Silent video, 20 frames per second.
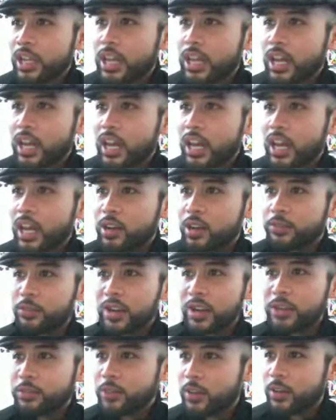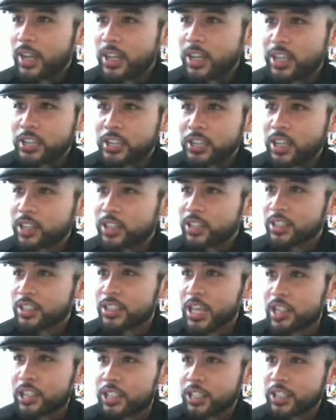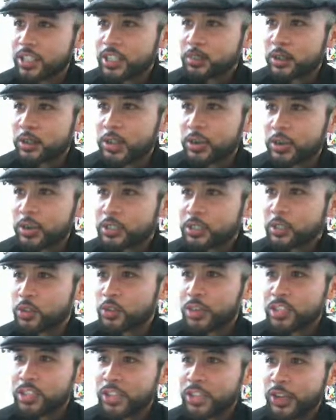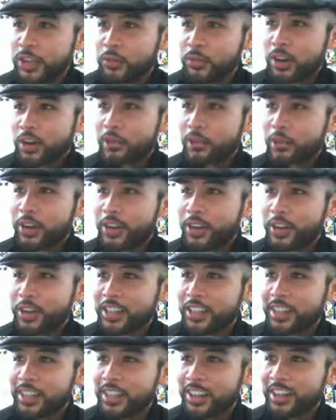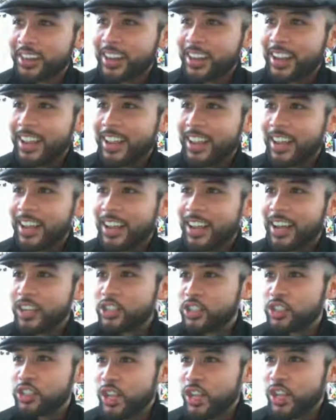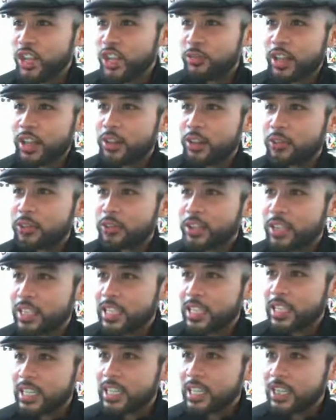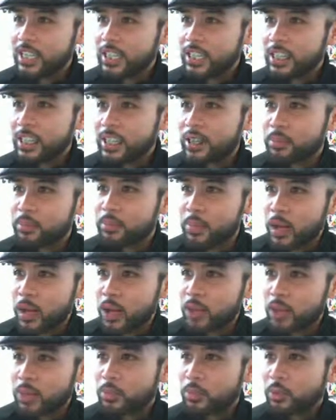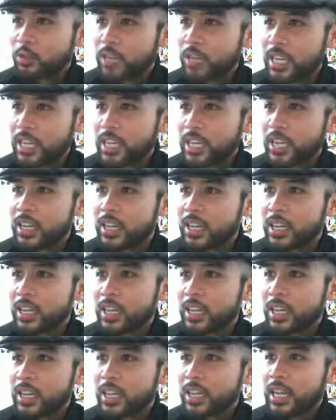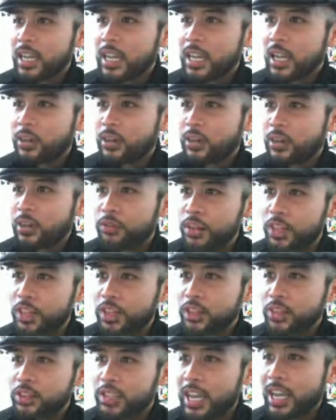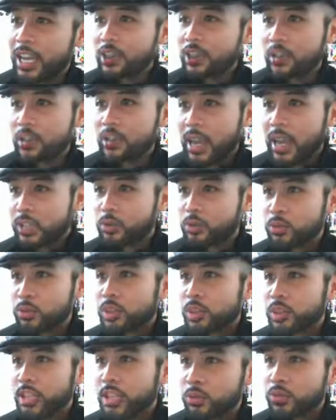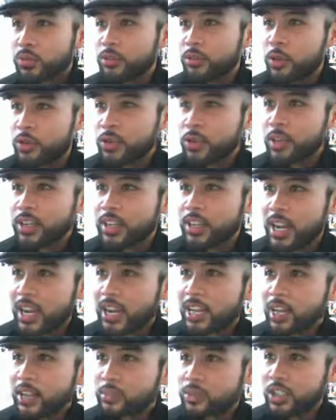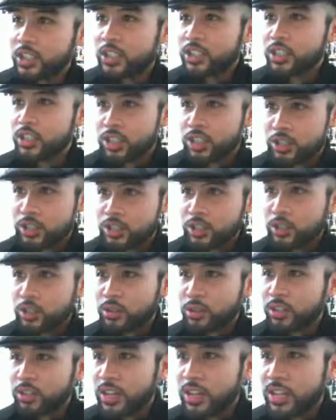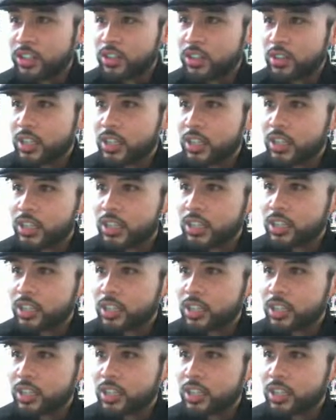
Friend is on the session. We always enjoy seeing Friend on there. Jeff, Kelvin, Lee, Lilia, Mark, Maria, Phil. Yeah, you guys were here before the 9 a.m. session, so congratulations.